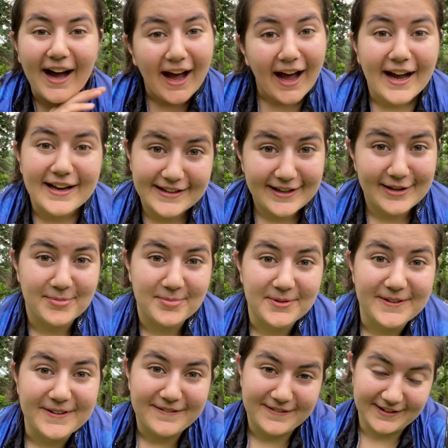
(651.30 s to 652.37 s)
I can't
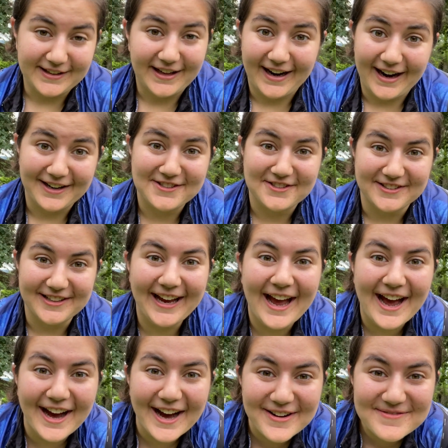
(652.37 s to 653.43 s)
believe that actually
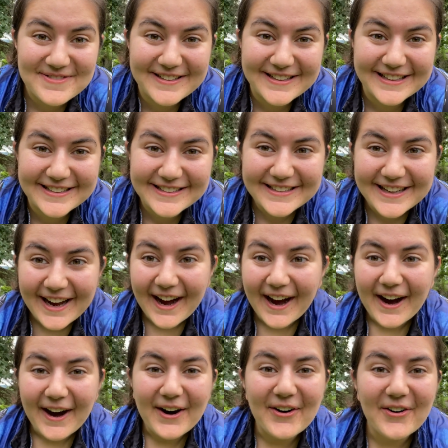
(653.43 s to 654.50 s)
happened.
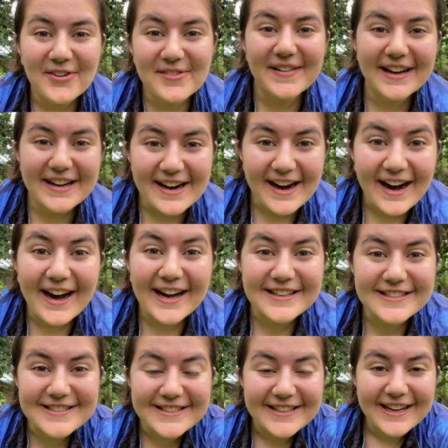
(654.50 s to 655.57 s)
Oh my
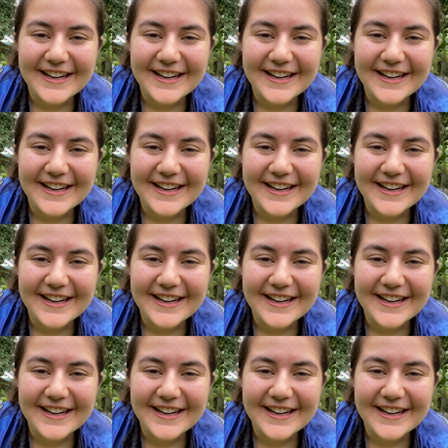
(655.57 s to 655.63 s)
gosh.